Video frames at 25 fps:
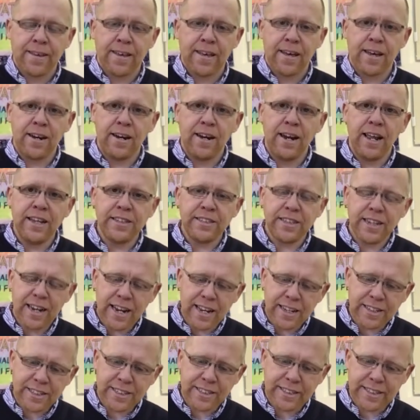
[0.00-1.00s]
And
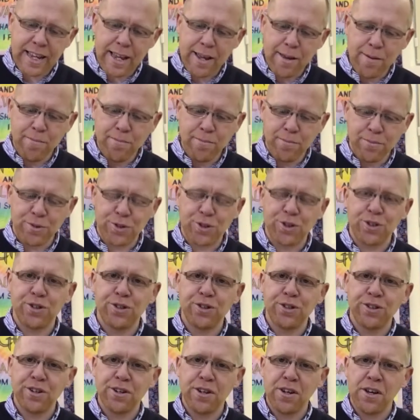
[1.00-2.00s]
laziness
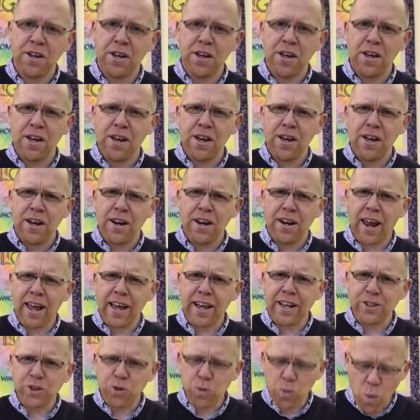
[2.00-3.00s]
seems
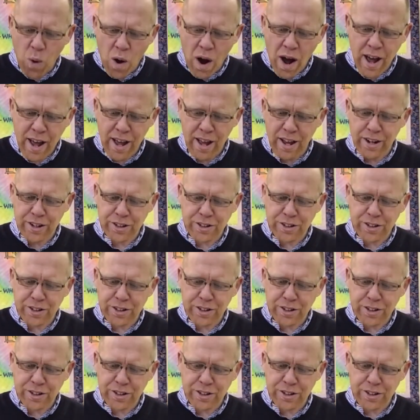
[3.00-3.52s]
like it's wise,